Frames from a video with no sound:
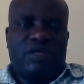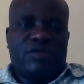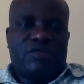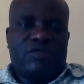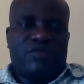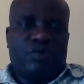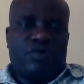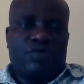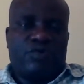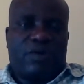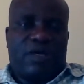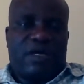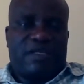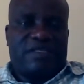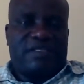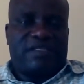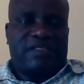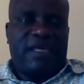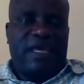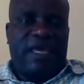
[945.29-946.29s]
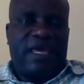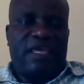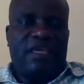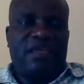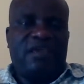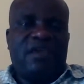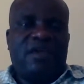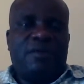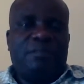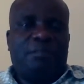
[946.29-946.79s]
So you can
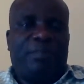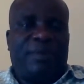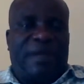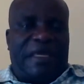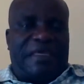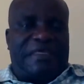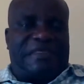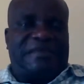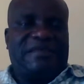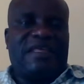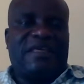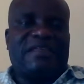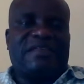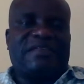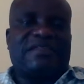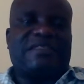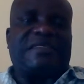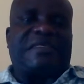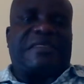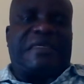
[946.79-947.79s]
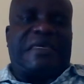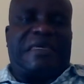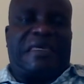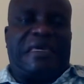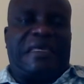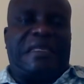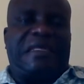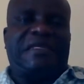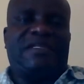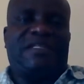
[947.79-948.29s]
say President
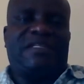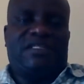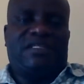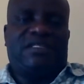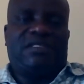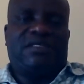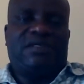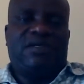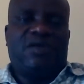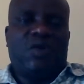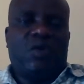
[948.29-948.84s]
Kennedy